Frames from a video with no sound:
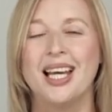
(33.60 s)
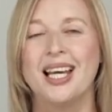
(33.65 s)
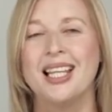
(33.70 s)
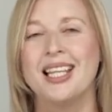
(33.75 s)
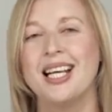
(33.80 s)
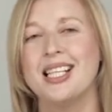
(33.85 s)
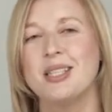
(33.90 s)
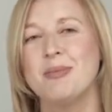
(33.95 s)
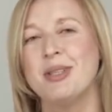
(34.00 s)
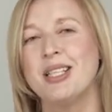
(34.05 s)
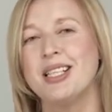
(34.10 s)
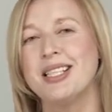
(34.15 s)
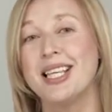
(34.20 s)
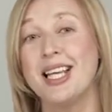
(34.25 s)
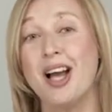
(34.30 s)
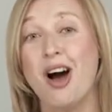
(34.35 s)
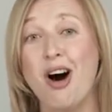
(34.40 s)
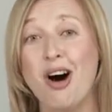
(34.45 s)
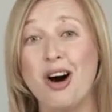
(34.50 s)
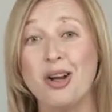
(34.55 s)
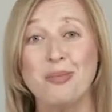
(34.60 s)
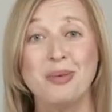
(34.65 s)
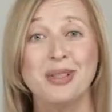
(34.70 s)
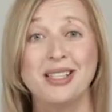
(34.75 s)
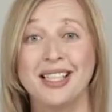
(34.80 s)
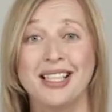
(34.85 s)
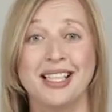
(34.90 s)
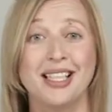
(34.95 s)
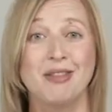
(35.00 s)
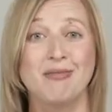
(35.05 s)
That's because they aren't
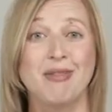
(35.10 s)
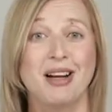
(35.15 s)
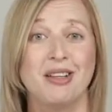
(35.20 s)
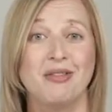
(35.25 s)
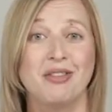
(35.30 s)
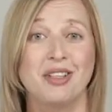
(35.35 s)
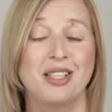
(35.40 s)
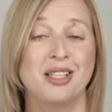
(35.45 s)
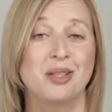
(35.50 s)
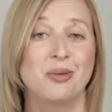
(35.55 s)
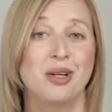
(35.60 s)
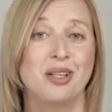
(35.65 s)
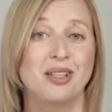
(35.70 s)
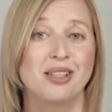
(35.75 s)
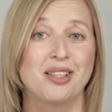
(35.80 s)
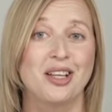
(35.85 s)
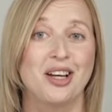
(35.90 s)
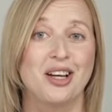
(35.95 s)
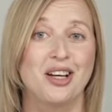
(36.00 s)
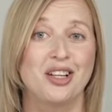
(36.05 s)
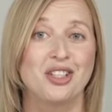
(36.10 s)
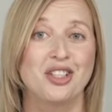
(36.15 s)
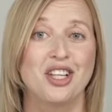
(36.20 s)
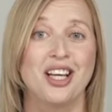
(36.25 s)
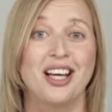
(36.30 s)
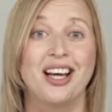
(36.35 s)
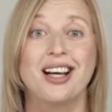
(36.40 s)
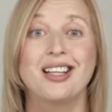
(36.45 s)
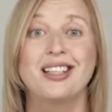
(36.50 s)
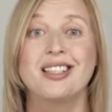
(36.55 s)
particularly relevant to our search
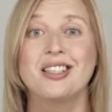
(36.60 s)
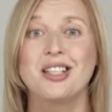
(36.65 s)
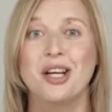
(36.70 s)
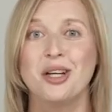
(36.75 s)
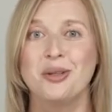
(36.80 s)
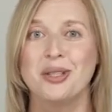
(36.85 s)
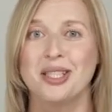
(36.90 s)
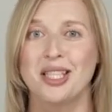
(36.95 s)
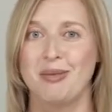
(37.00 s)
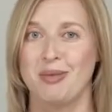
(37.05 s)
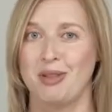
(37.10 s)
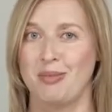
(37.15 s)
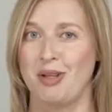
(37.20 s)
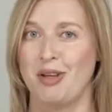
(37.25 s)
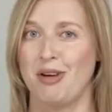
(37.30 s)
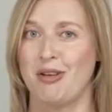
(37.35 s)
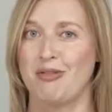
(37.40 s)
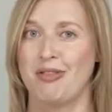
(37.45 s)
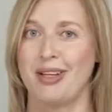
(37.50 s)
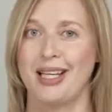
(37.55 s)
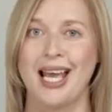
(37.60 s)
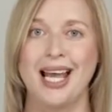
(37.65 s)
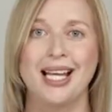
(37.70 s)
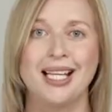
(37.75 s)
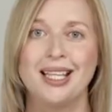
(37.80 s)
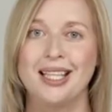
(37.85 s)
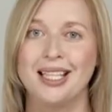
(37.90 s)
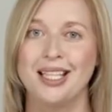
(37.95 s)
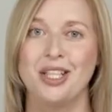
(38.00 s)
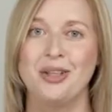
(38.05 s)
and don't seem to be offering
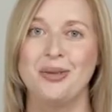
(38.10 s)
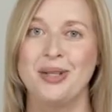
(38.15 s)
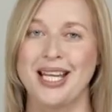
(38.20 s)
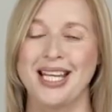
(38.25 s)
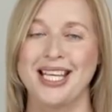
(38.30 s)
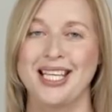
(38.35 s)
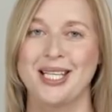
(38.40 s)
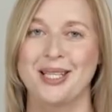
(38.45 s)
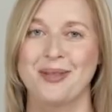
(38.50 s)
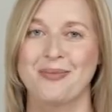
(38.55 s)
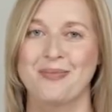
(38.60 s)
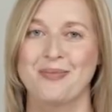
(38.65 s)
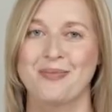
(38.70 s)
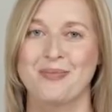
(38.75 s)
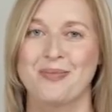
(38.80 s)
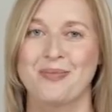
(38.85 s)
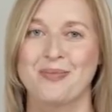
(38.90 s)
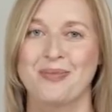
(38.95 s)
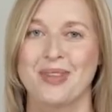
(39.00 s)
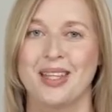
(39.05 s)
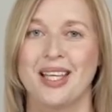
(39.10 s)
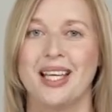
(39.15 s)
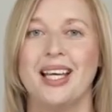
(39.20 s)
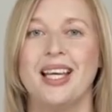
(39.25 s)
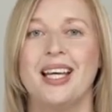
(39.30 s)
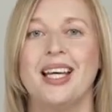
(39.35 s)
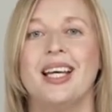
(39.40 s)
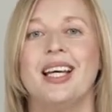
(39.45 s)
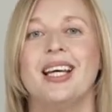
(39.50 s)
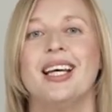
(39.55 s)
anything unique.
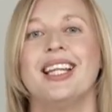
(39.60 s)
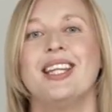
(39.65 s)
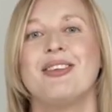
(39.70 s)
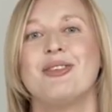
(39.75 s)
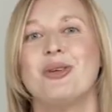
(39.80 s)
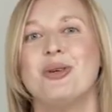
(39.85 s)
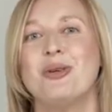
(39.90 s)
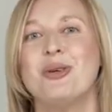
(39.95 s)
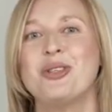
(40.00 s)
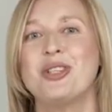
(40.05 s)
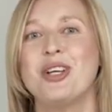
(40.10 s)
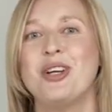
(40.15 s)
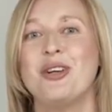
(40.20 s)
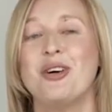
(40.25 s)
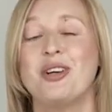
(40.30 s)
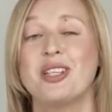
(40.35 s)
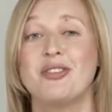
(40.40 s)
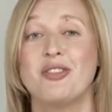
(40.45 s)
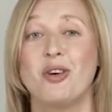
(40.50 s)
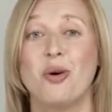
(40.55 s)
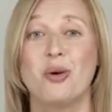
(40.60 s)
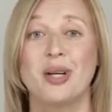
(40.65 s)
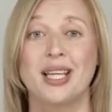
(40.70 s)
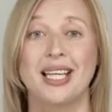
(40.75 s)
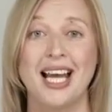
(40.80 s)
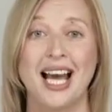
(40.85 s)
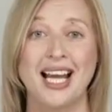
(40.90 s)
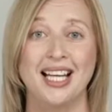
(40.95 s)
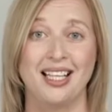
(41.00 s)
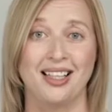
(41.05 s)
There are also lots of
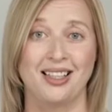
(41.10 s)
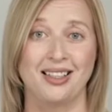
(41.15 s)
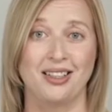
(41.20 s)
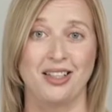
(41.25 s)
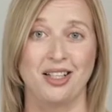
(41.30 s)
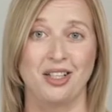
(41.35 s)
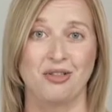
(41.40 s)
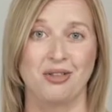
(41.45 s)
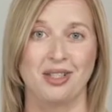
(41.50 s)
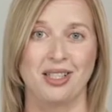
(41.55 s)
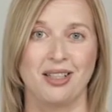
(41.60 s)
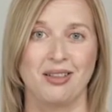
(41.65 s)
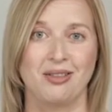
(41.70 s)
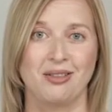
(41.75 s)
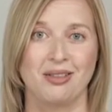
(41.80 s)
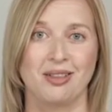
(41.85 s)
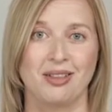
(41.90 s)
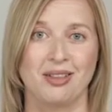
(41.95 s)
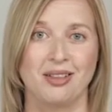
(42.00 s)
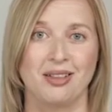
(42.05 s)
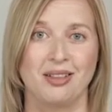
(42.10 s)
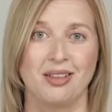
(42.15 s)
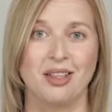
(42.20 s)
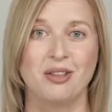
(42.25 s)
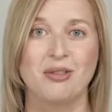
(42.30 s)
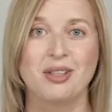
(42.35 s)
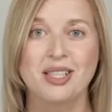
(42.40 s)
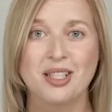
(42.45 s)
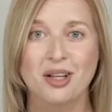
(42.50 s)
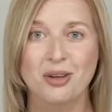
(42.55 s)
organic search results,
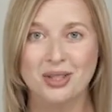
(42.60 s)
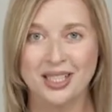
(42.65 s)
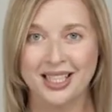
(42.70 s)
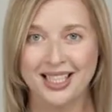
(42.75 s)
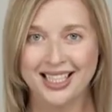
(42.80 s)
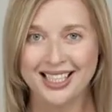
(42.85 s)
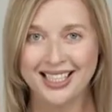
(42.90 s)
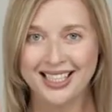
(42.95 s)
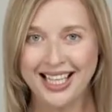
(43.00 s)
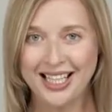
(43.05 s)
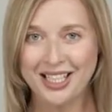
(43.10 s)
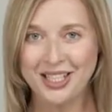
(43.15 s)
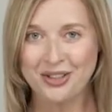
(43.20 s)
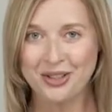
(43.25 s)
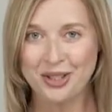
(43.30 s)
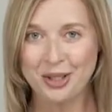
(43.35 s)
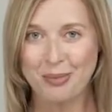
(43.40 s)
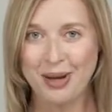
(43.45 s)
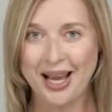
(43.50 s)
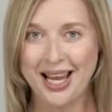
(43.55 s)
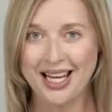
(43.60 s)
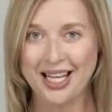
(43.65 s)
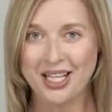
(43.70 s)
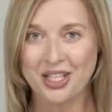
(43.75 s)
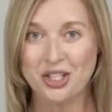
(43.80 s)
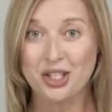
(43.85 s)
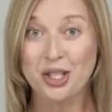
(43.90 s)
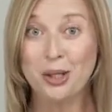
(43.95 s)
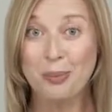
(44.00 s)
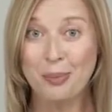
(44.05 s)
the results in the centre of the
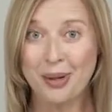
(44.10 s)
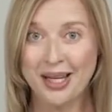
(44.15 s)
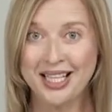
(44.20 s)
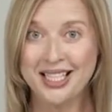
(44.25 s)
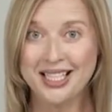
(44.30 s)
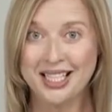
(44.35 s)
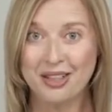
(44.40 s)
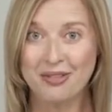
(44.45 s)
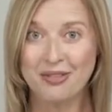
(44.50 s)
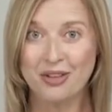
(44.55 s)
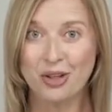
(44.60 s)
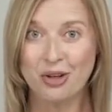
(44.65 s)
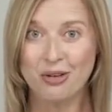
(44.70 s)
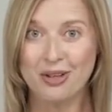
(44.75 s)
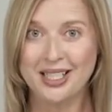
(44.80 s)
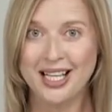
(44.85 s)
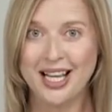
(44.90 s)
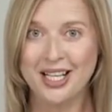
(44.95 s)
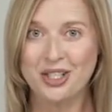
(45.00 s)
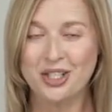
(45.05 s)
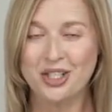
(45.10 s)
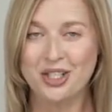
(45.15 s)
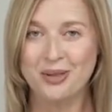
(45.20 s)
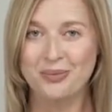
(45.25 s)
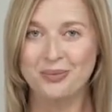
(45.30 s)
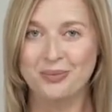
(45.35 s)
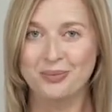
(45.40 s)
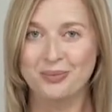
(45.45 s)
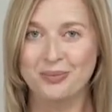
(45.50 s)
page competing for your attention.